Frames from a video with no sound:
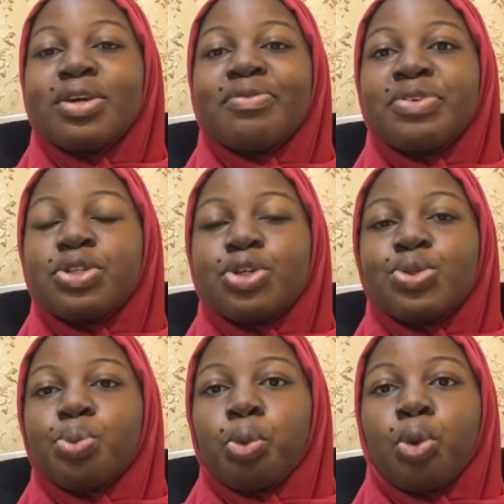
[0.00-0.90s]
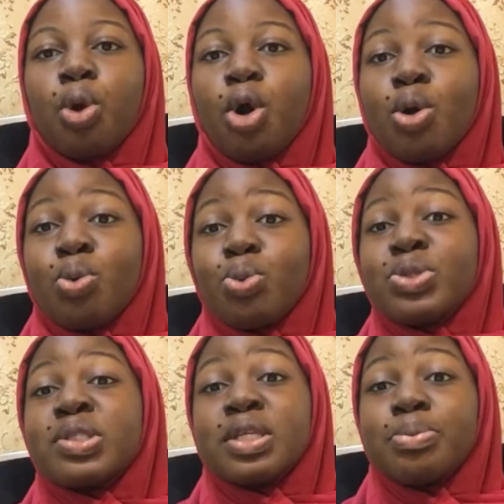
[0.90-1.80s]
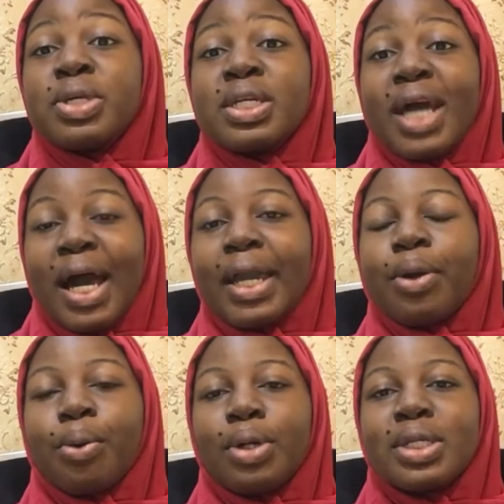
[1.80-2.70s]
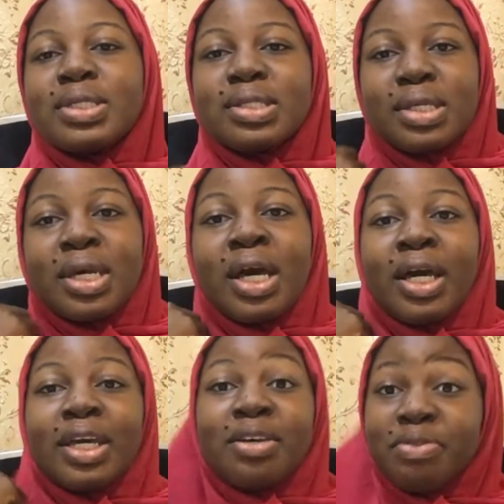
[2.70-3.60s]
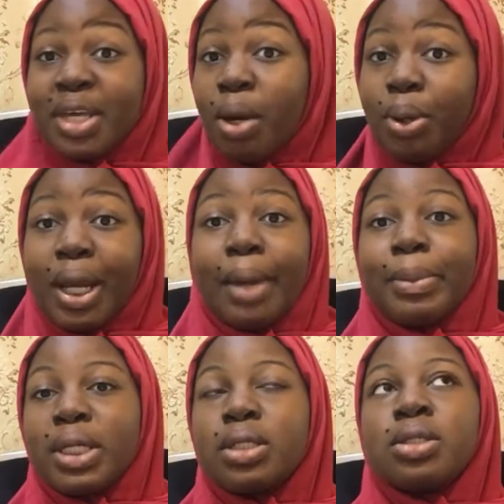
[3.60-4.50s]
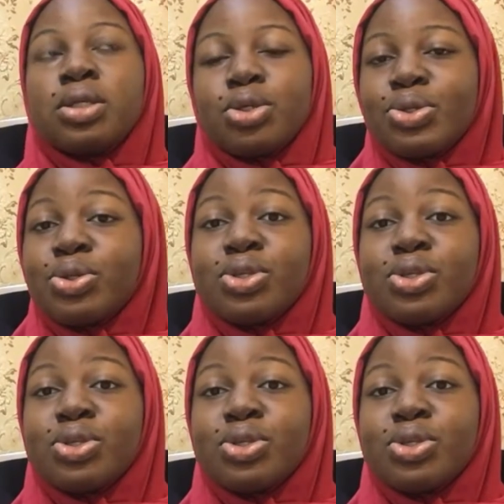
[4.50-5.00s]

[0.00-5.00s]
Your videos will still be high quality, if you get what I mean.